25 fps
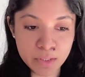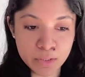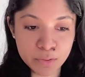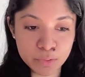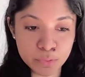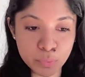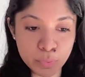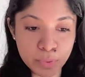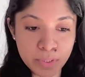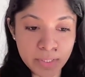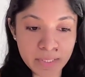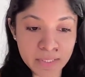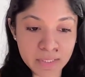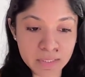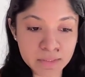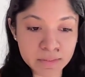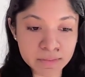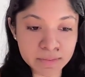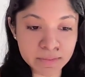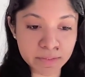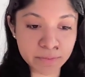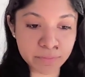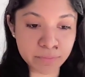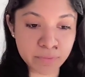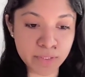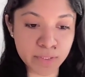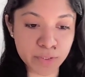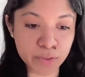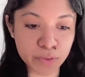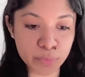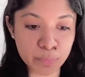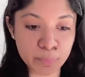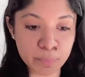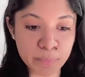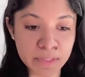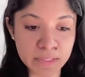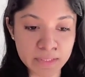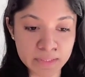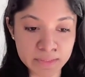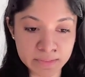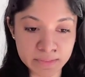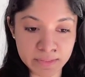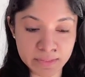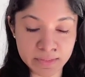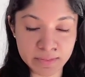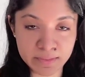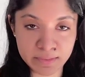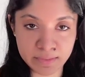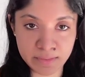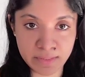So healthy way to meet
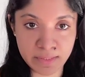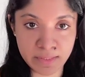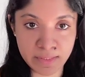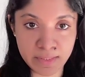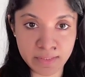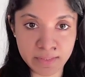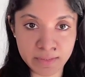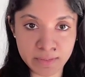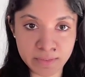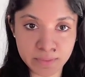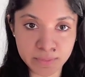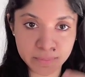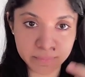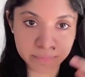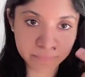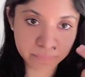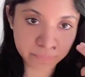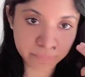this need.